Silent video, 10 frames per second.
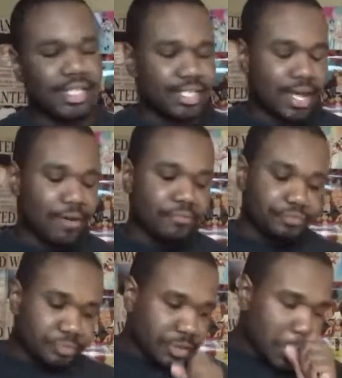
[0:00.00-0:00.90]
Now,
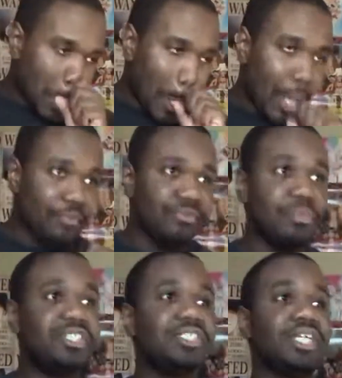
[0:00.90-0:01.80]
let
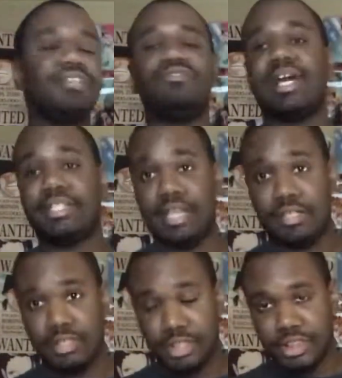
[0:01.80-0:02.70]
me just get right down
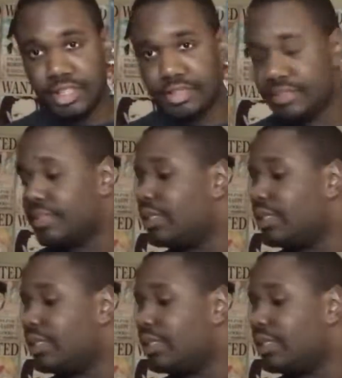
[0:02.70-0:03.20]
to the chase.